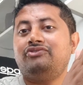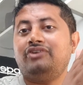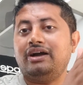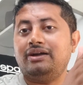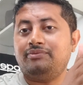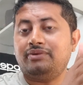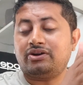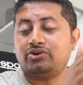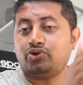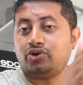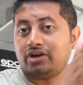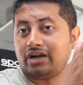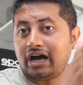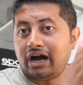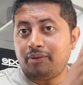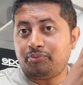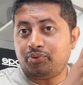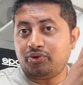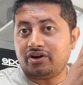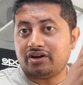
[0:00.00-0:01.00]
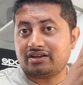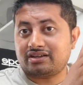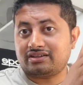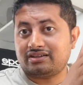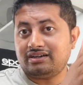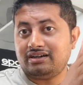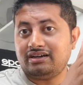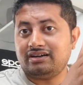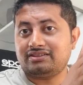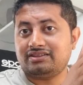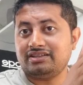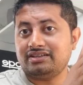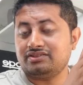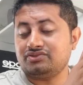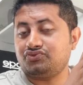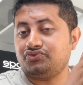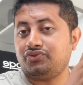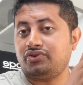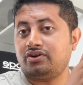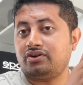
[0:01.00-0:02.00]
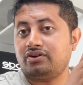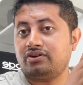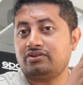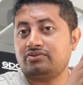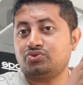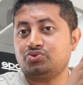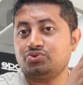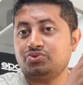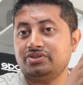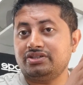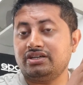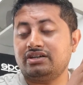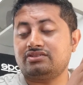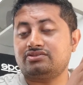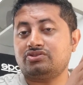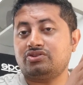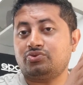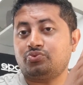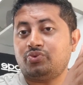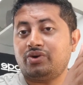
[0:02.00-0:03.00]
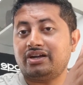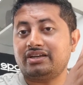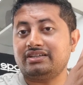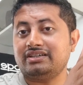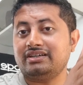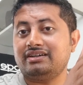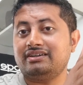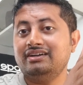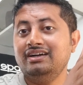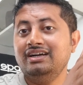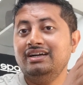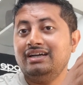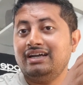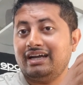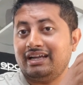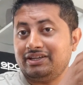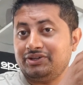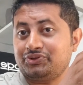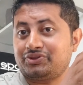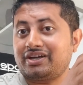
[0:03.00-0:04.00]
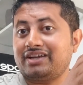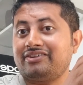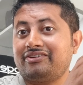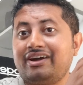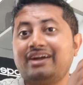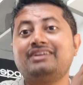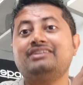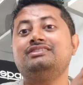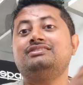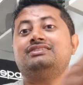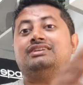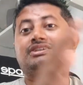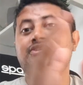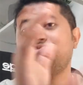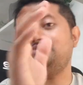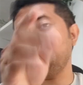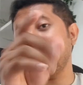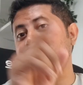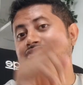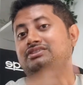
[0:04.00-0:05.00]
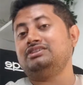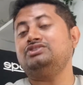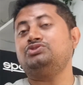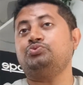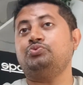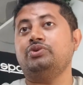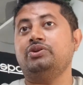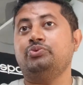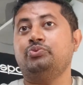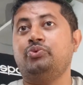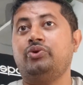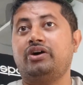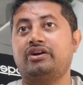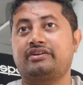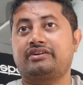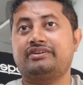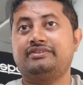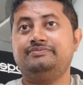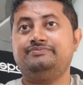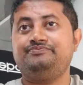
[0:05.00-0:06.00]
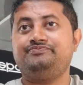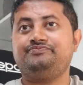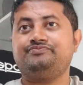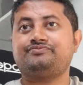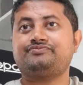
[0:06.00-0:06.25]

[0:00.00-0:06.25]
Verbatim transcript: fiverr or upwork uh, things for two years or one year and you can write this experience this will work